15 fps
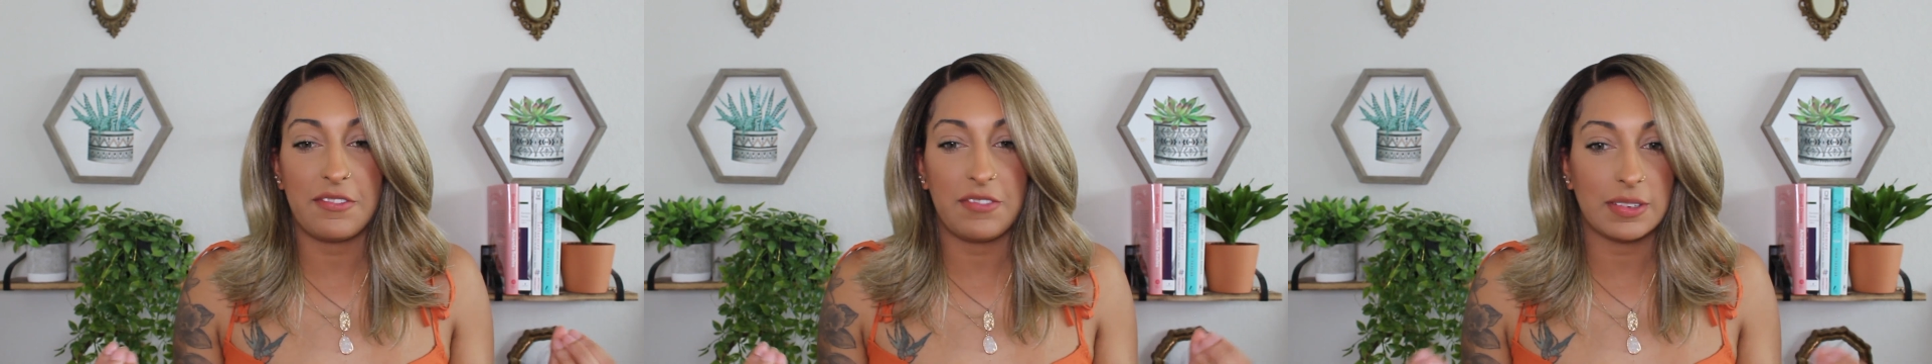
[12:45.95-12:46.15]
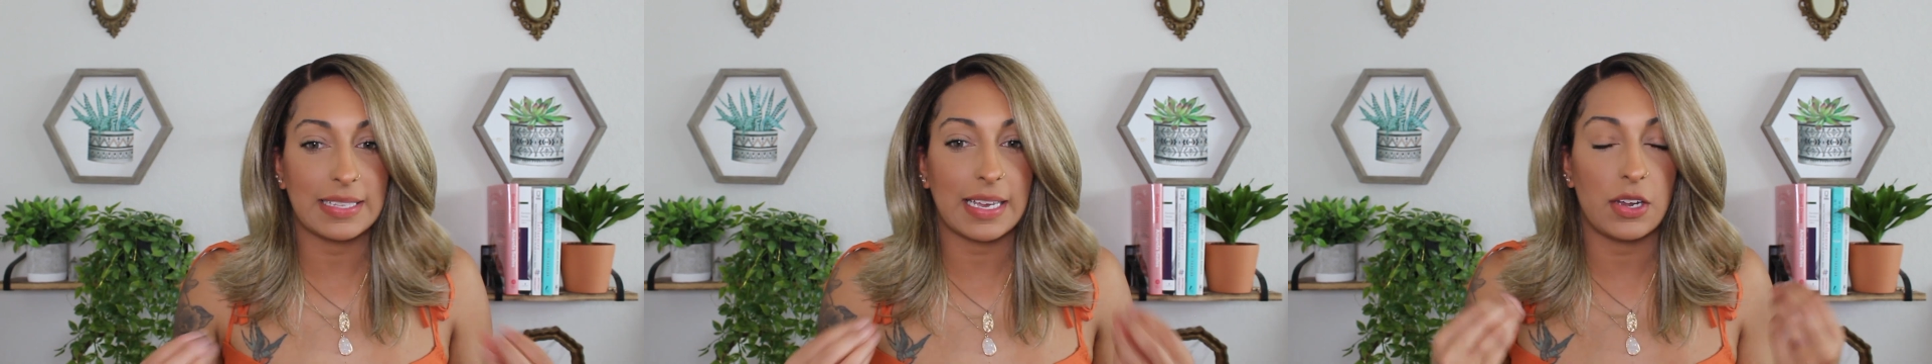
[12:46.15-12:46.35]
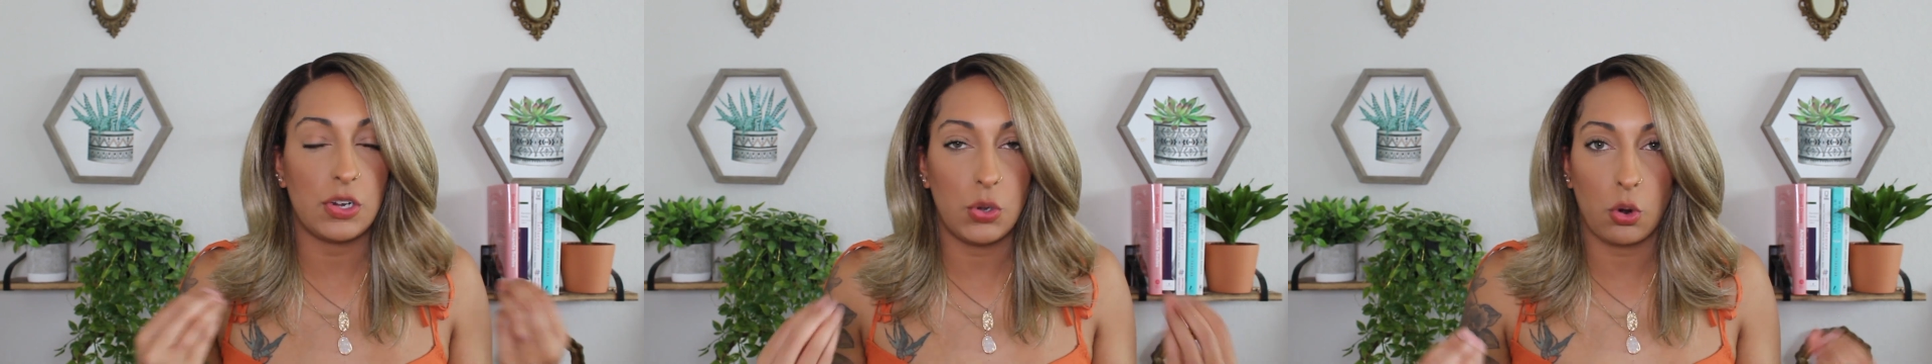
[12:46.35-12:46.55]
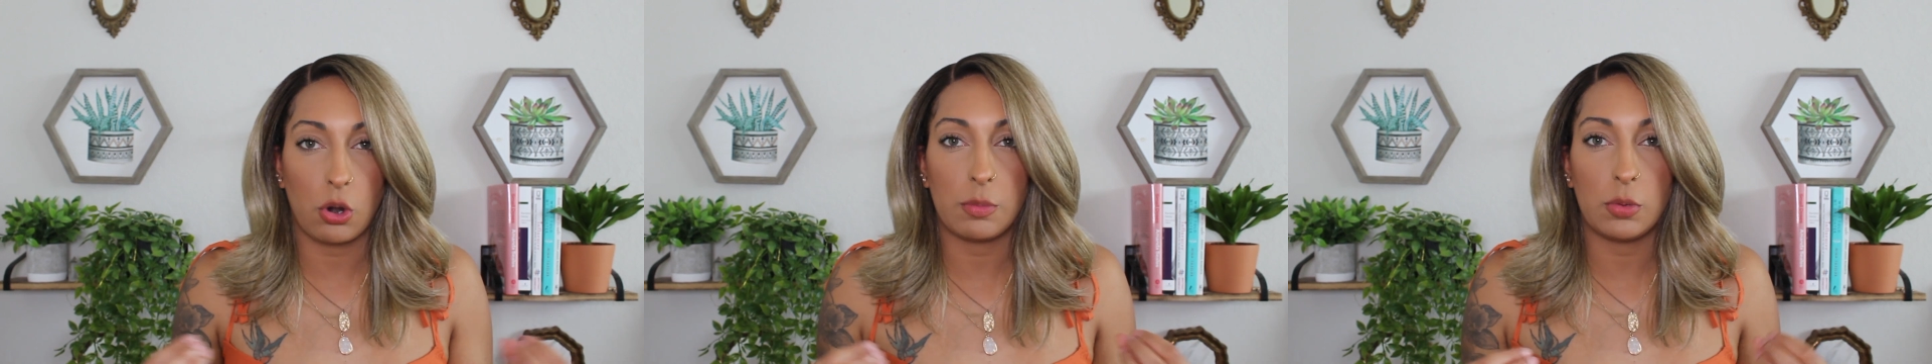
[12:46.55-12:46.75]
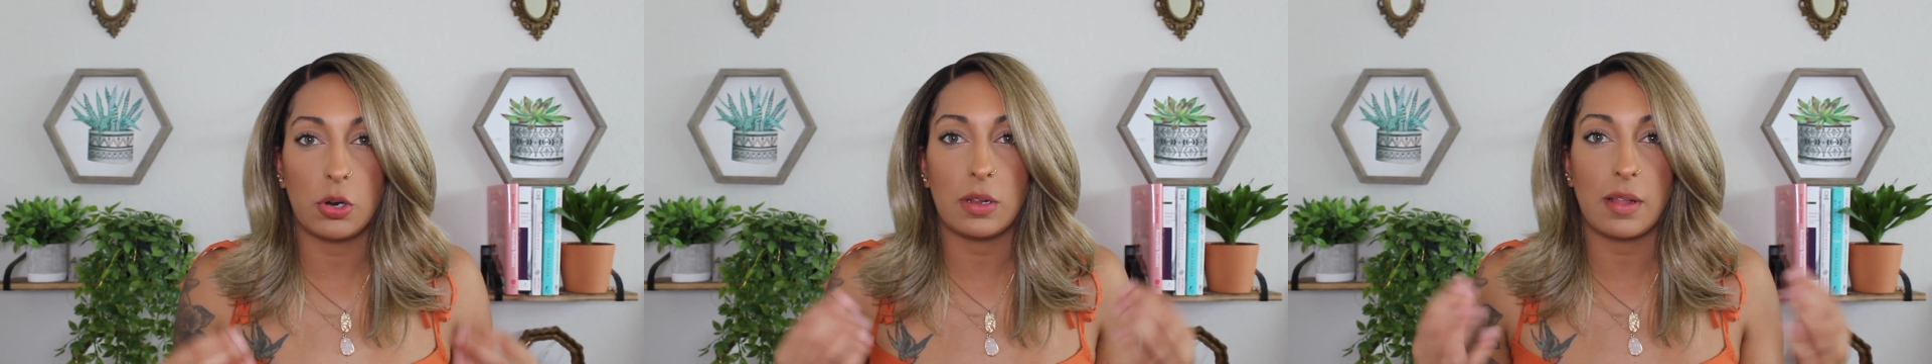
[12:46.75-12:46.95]
It feels like a
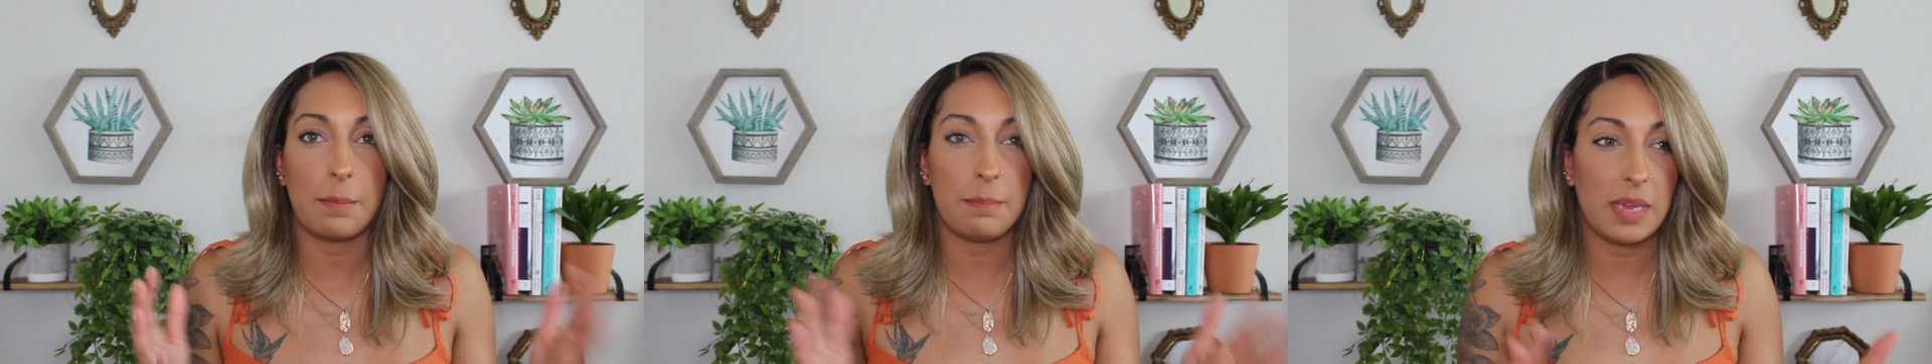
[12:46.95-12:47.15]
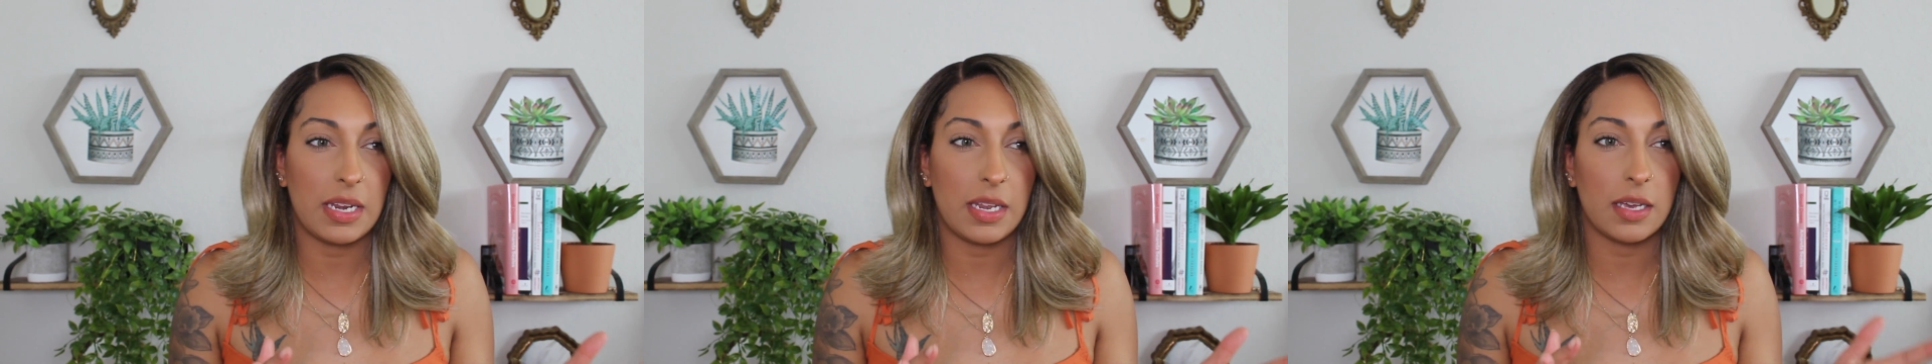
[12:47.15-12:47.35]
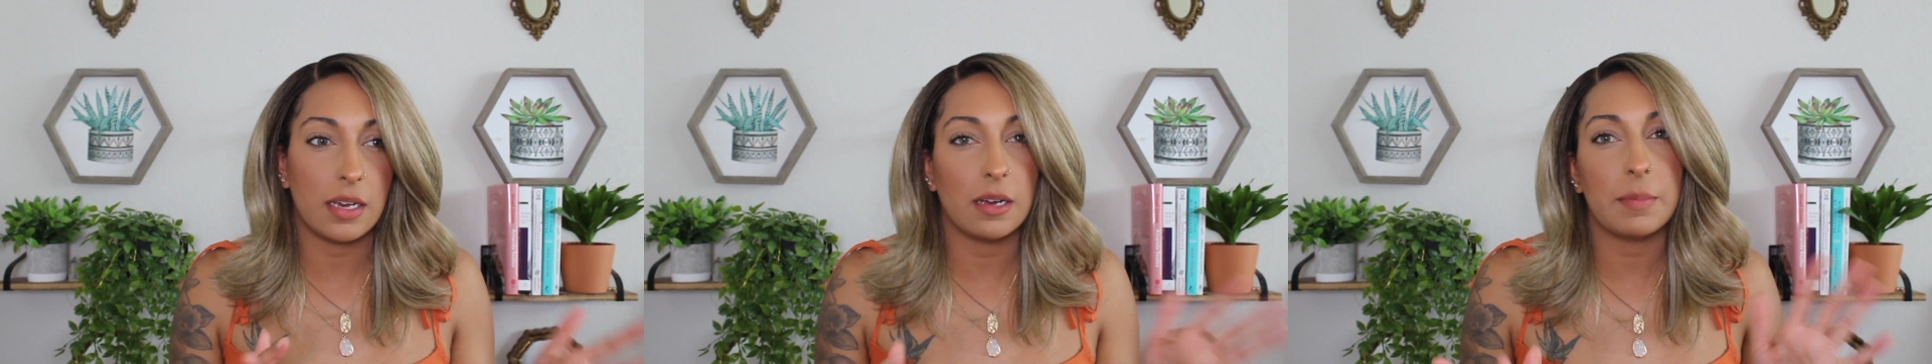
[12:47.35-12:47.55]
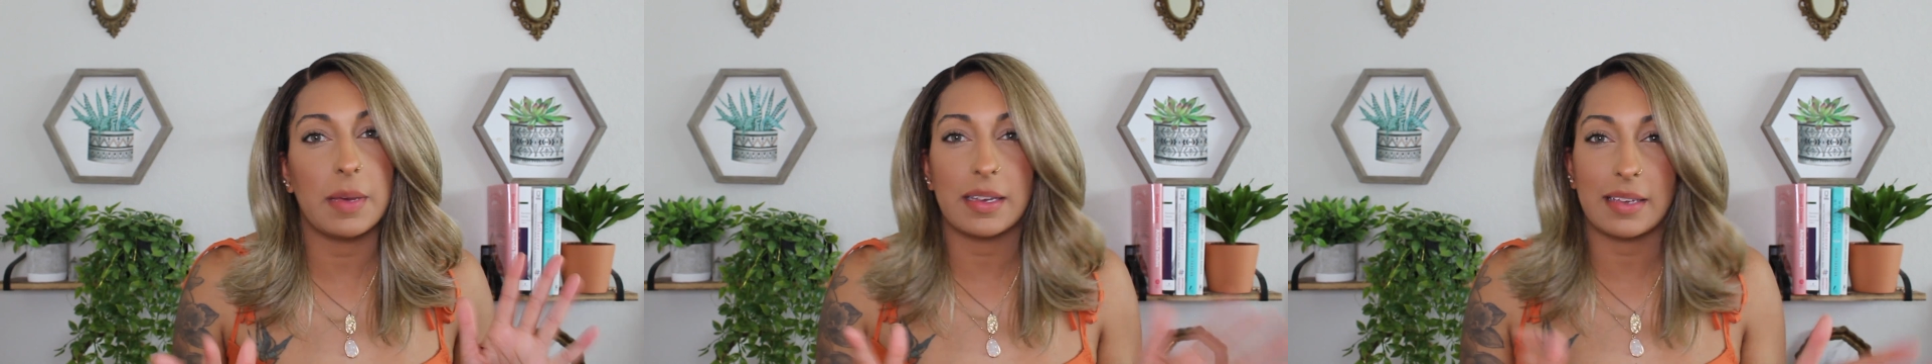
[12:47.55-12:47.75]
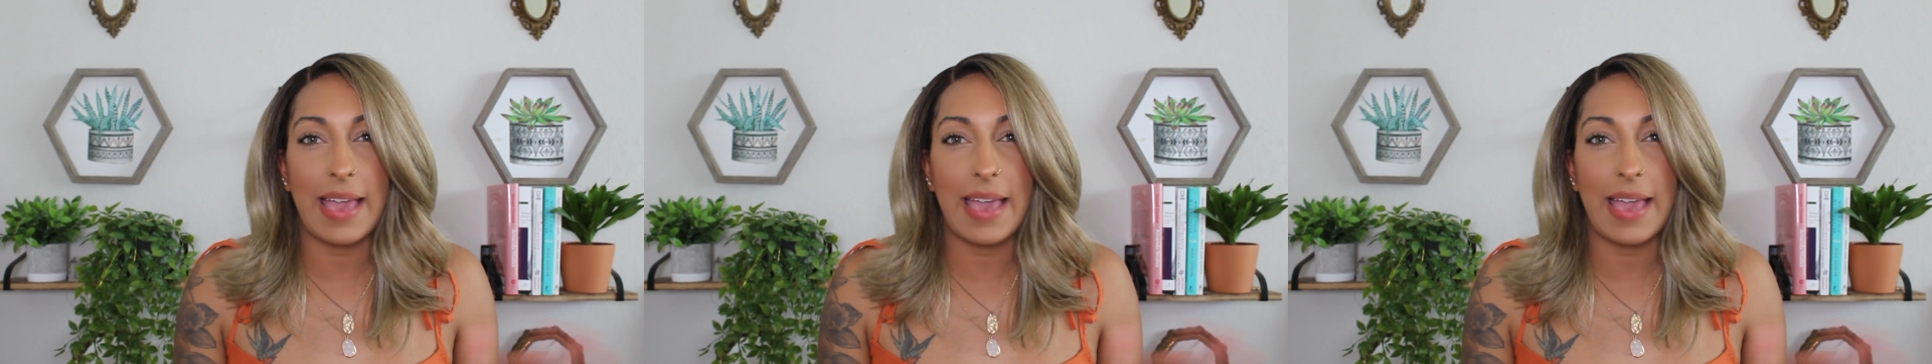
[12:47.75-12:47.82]
normal medium